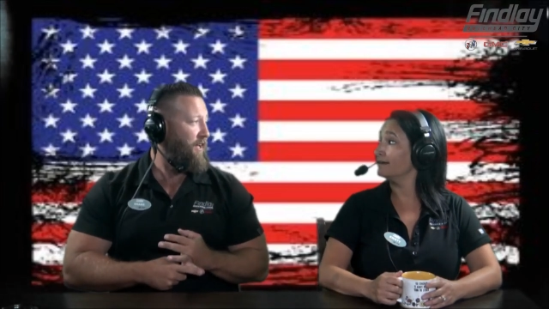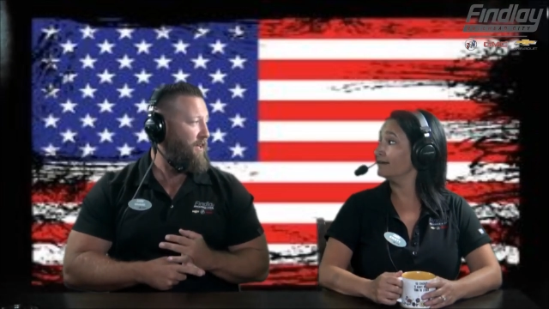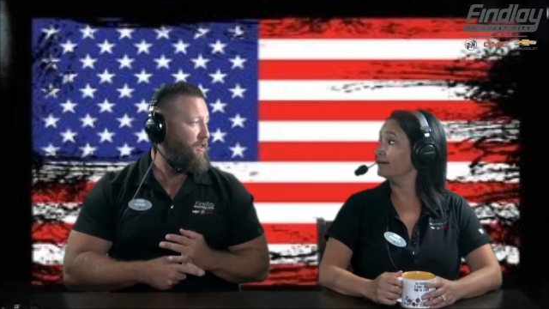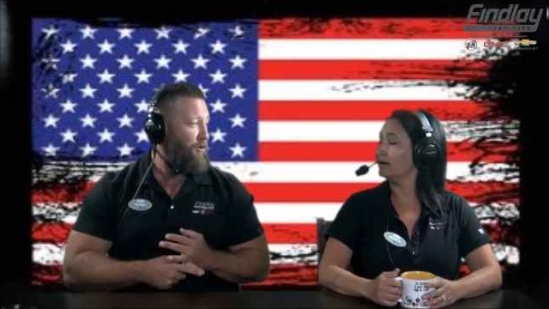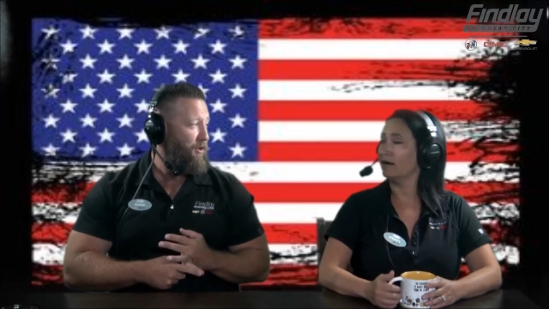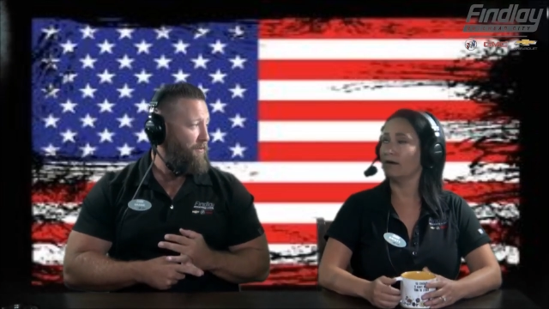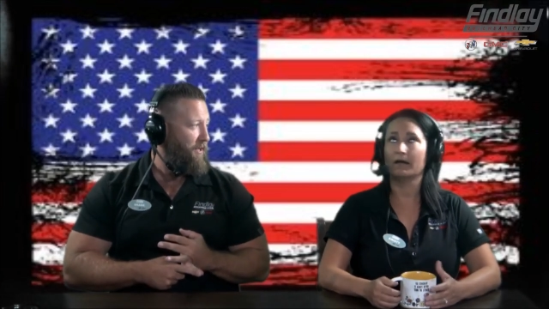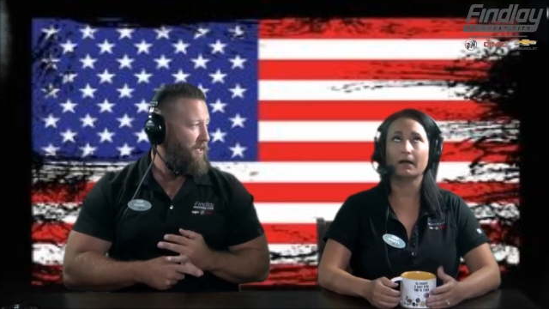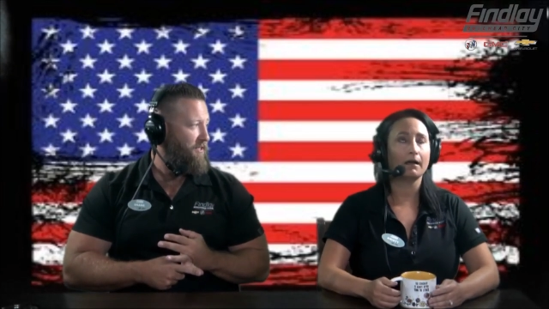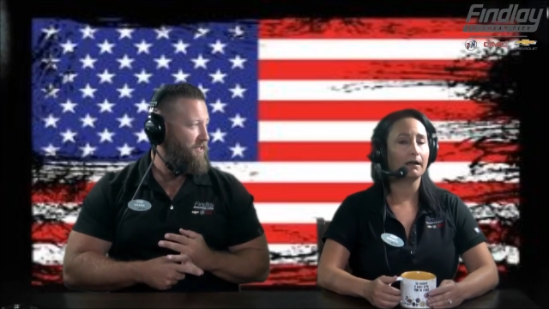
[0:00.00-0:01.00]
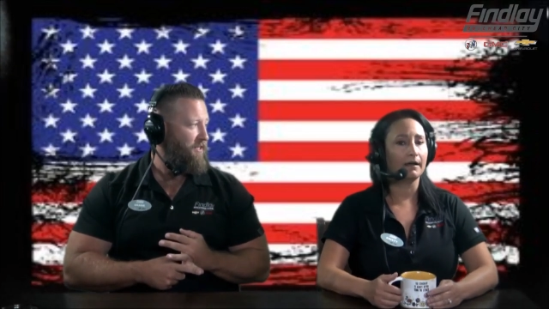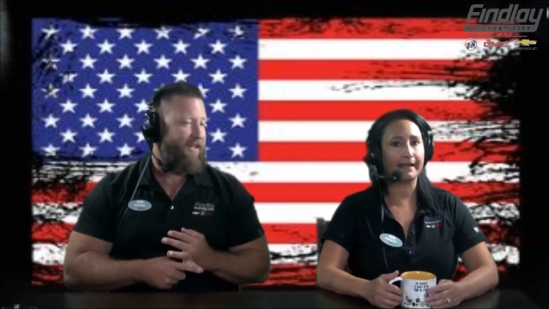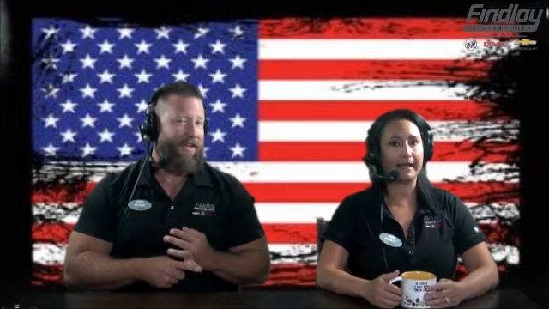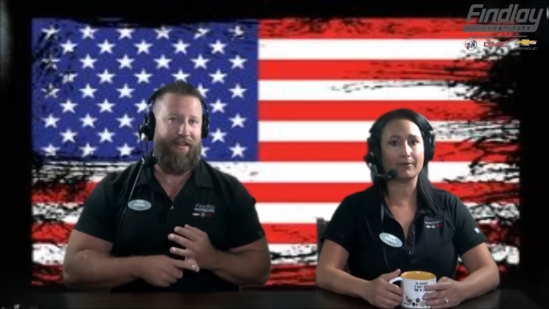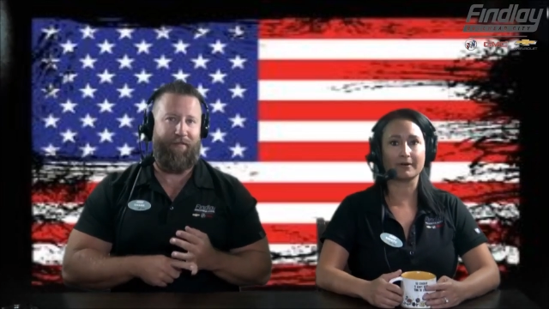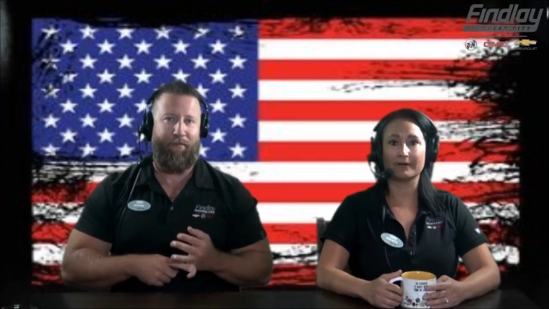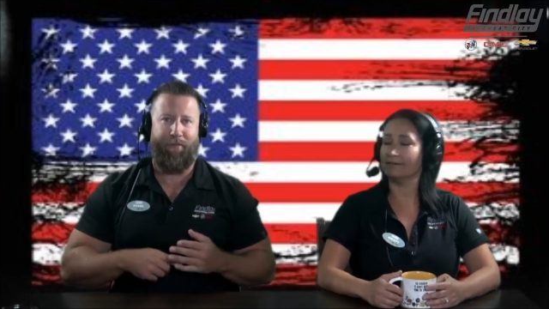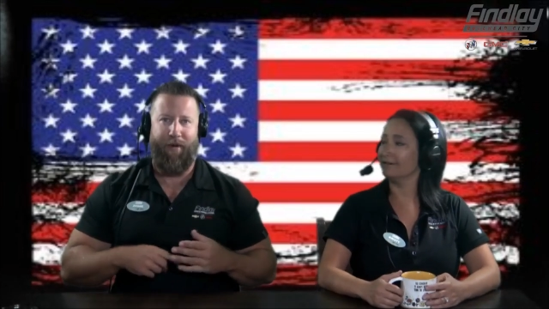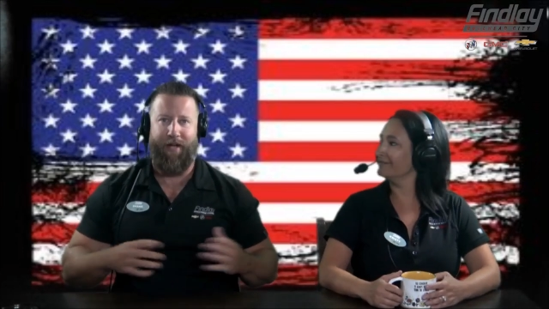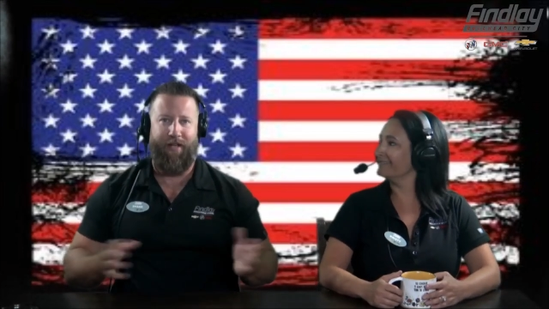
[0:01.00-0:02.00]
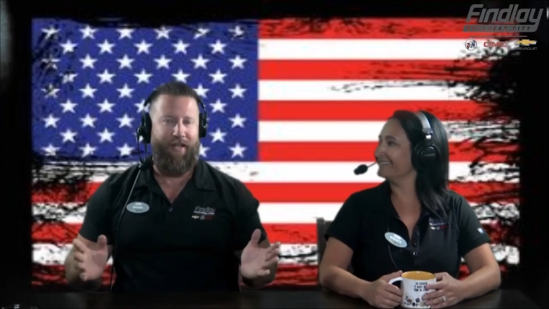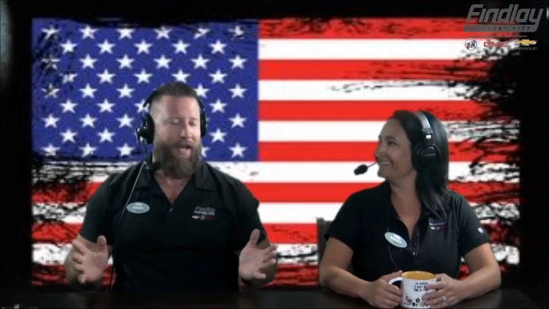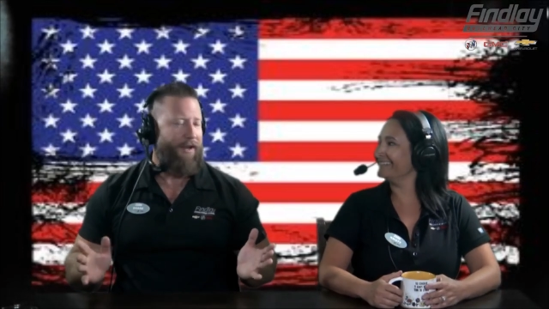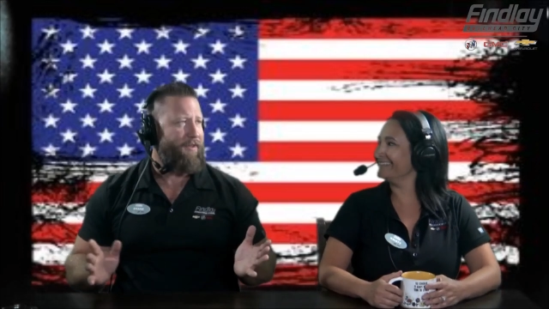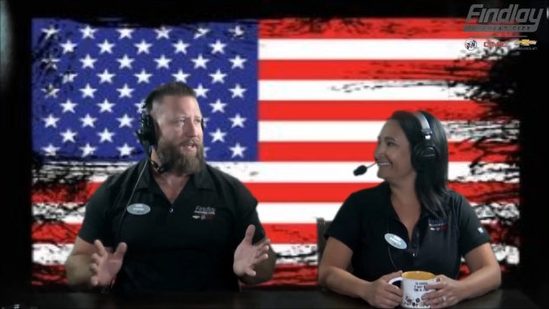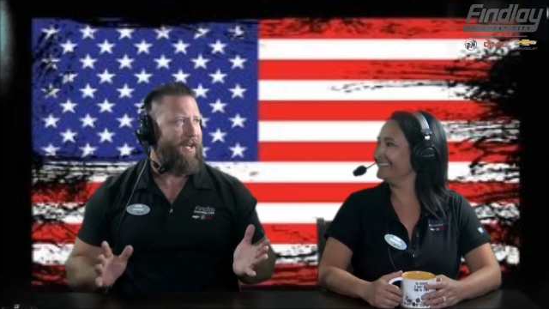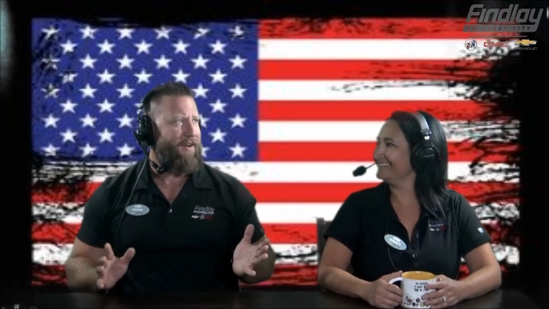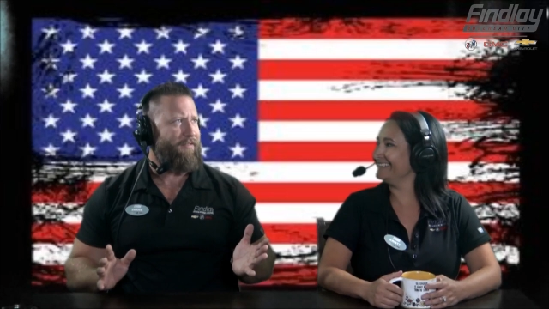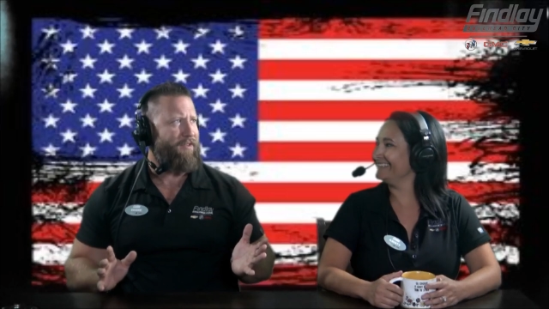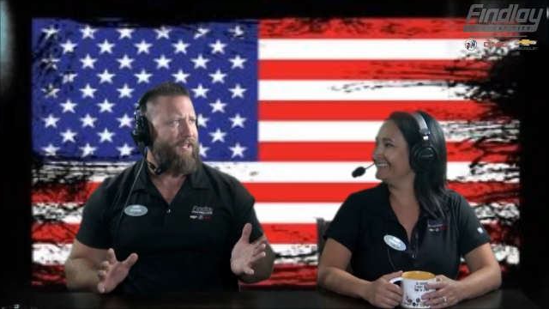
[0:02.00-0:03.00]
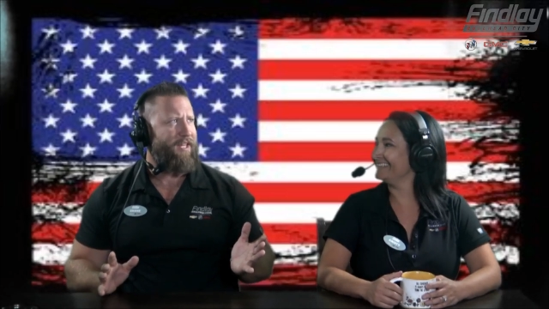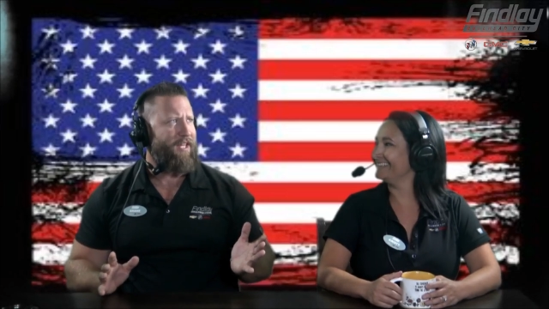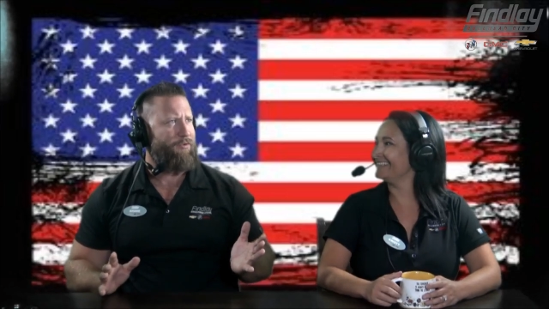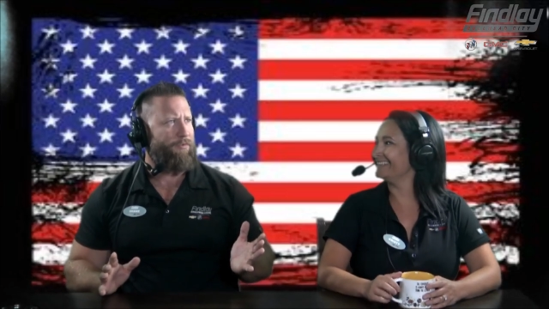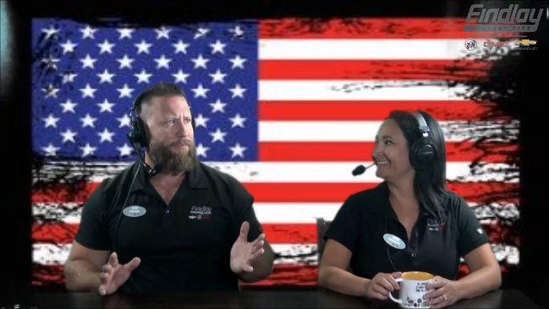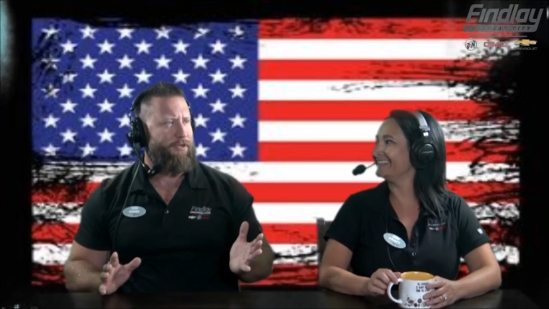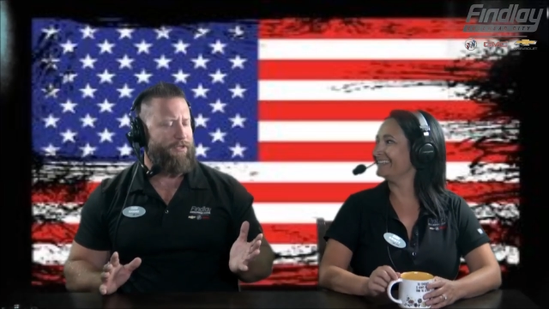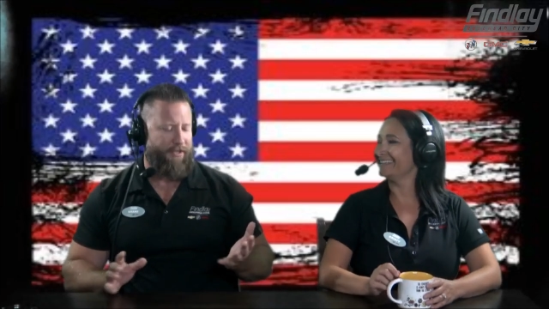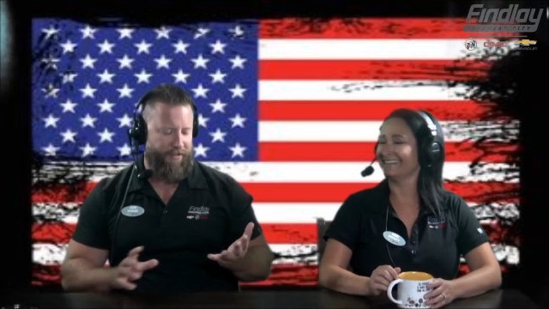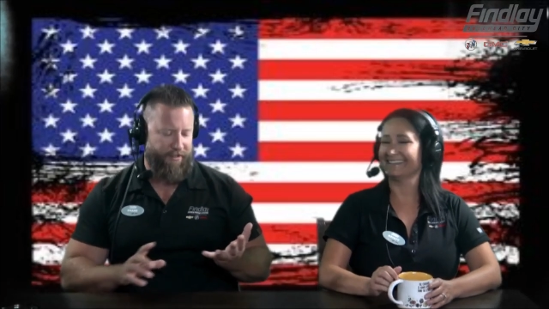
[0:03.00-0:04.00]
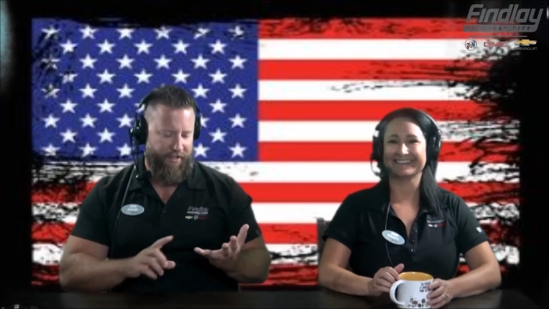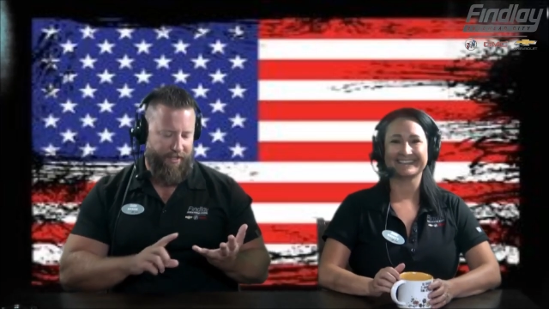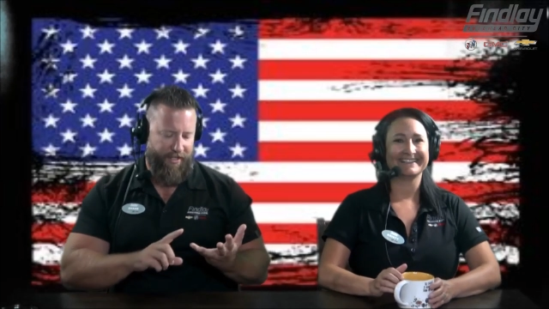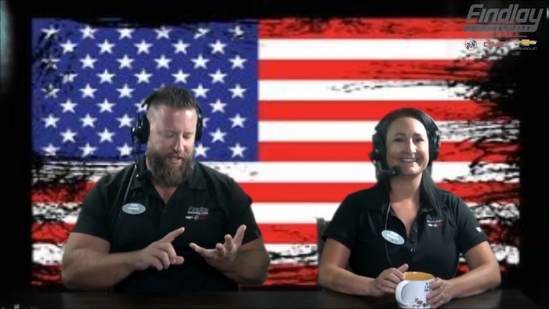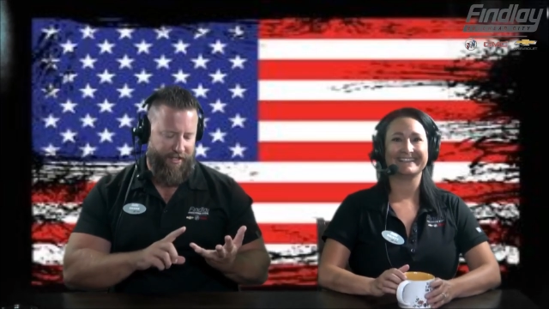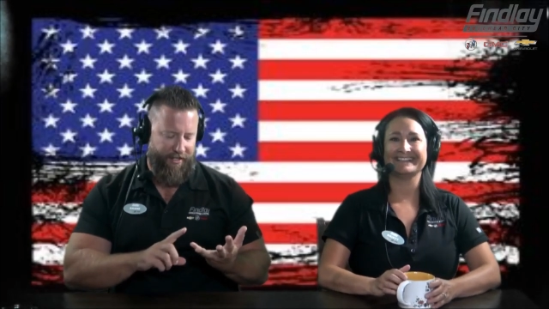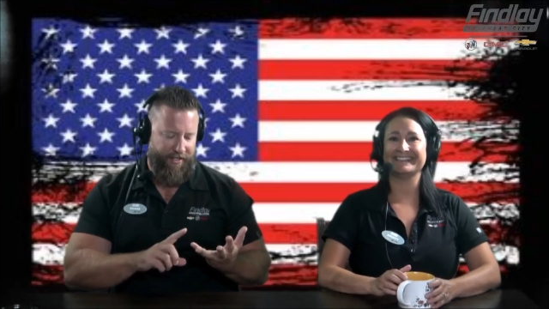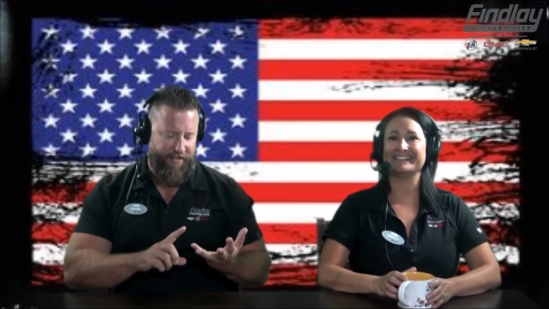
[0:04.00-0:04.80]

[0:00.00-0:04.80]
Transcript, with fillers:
Speaker 1: like thirty minutes. An hour, huh? Barely. I don't think I ever did get to a person. Uh, mm.